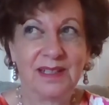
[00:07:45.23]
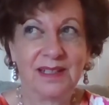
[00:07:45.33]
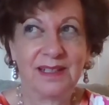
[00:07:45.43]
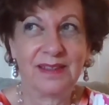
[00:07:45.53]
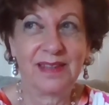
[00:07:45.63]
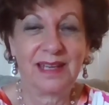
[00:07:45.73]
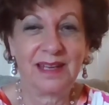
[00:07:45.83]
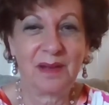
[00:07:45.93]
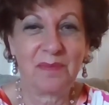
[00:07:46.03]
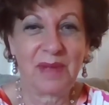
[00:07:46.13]
thinking
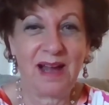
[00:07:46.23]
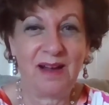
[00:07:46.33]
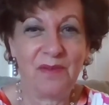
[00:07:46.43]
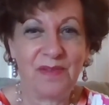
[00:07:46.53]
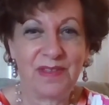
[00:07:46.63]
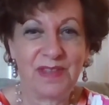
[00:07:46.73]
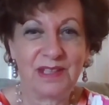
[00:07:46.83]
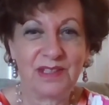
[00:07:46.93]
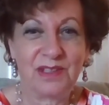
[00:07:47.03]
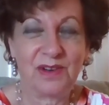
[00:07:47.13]
about the things
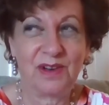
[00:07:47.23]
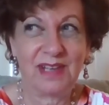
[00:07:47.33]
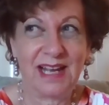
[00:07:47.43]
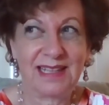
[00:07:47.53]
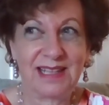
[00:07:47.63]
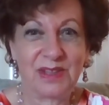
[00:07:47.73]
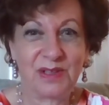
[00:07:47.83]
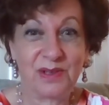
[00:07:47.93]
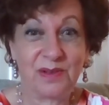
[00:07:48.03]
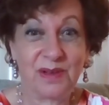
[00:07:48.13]
you don't like that they're
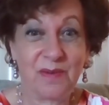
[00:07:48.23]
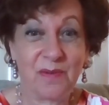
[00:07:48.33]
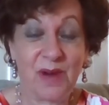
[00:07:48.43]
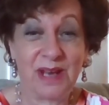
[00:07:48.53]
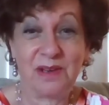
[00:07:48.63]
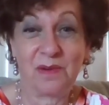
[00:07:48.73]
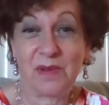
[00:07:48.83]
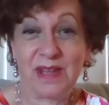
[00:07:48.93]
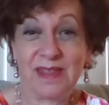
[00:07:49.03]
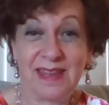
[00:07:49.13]
doing when you're with
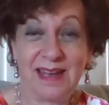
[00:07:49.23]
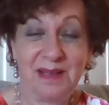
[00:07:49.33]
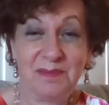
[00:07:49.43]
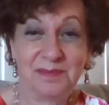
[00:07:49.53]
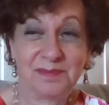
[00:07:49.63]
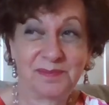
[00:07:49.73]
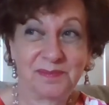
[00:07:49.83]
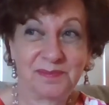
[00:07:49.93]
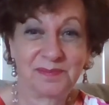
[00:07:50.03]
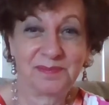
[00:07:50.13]
them.
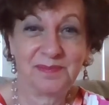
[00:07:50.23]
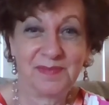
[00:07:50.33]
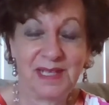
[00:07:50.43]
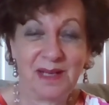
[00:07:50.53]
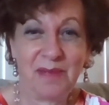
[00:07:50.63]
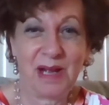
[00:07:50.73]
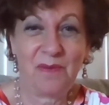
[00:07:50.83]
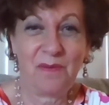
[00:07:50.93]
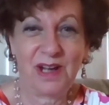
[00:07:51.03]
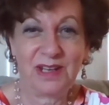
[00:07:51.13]
Think about
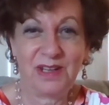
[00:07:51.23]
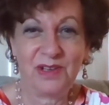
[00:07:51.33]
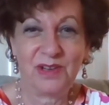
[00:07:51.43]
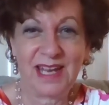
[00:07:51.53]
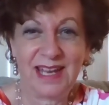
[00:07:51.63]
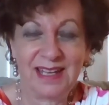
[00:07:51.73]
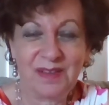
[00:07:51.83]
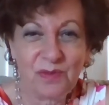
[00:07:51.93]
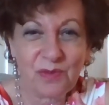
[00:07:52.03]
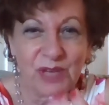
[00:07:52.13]
what you can
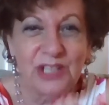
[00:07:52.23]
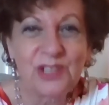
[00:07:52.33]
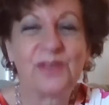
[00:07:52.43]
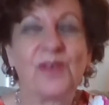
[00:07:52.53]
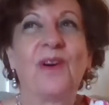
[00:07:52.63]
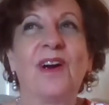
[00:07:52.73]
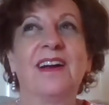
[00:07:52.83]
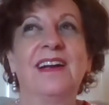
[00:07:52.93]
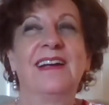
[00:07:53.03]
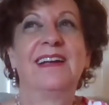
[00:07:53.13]
reach for,
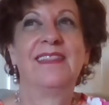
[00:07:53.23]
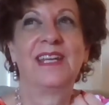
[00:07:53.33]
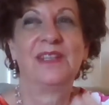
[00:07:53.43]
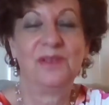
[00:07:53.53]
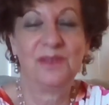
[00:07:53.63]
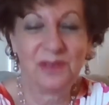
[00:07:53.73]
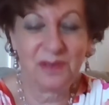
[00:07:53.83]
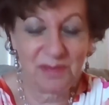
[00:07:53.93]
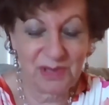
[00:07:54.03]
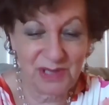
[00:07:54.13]
that you do
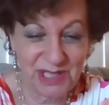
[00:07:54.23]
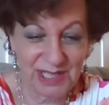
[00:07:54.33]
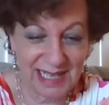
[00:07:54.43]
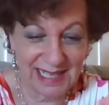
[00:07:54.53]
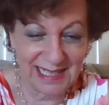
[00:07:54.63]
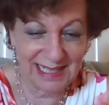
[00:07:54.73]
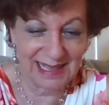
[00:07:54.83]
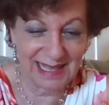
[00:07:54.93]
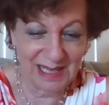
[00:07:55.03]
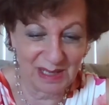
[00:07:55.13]
appreciate in
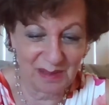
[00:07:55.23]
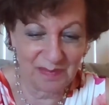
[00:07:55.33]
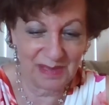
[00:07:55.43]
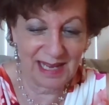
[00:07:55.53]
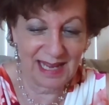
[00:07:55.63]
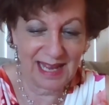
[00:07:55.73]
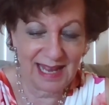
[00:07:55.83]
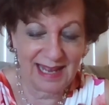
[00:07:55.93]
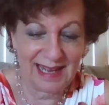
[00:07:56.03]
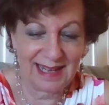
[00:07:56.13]
them,
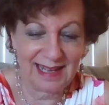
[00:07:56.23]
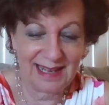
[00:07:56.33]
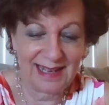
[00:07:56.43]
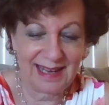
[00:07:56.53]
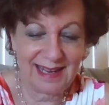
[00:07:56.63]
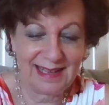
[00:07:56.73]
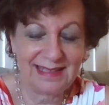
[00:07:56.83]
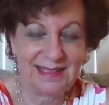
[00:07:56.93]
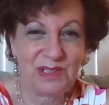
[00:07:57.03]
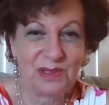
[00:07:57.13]
and
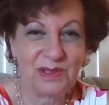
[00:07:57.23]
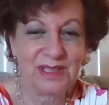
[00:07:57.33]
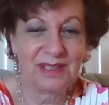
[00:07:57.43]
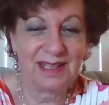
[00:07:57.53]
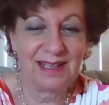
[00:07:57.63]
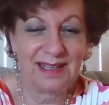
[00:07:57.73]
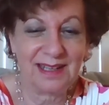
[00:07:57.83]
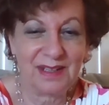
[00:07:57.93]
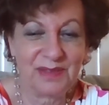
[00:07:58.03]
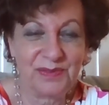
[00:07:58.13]
do it
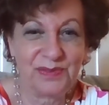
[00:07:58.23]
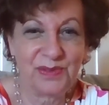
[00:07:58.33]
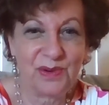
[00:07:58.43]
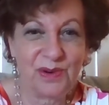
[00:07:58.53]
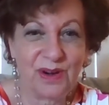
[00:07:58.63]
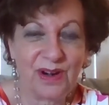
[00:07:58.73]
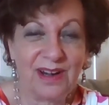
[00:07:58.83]
for